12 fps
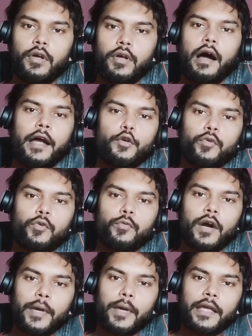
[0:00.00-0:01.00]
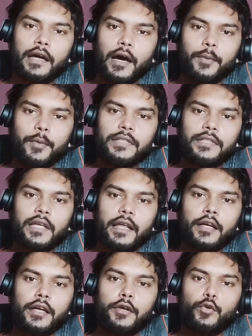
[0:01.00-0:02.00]
I don't want my garbage
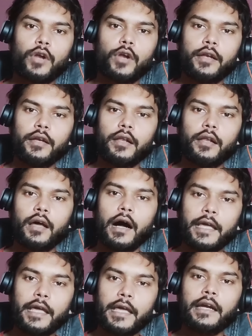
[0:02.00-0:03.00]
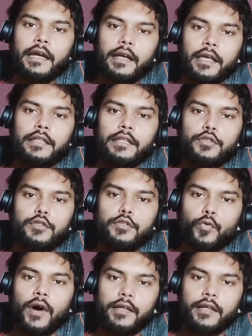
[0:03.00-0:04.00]
collector to run again and again so
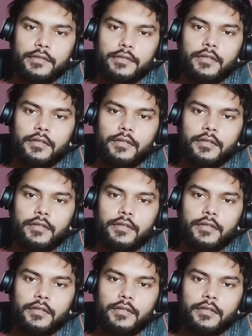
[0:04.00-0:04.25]
fast.